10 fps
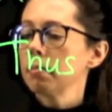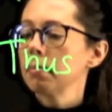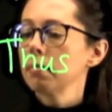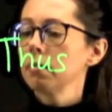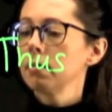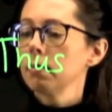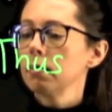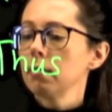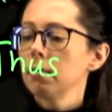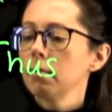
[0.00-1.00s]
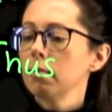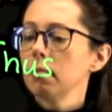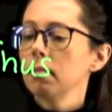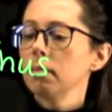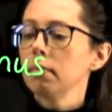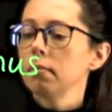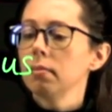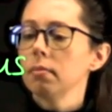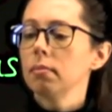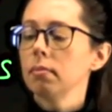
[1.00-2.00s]

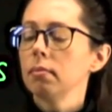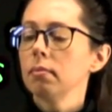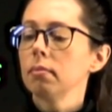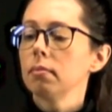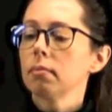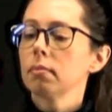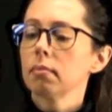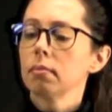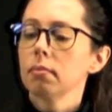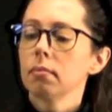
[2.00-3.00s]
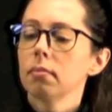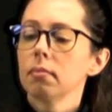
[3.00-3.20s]
(no one is talking)